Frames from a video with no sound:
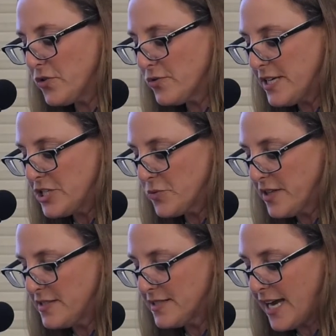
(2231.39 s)
riche with
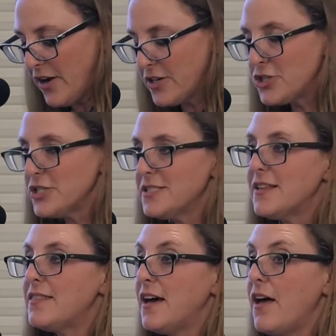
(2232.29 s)
his characters,
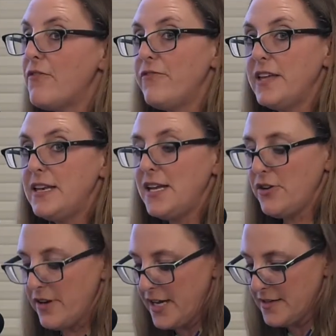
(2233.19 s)
the
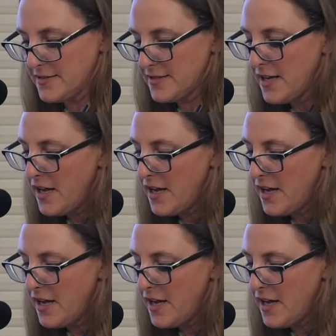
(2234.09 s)
Veneerings,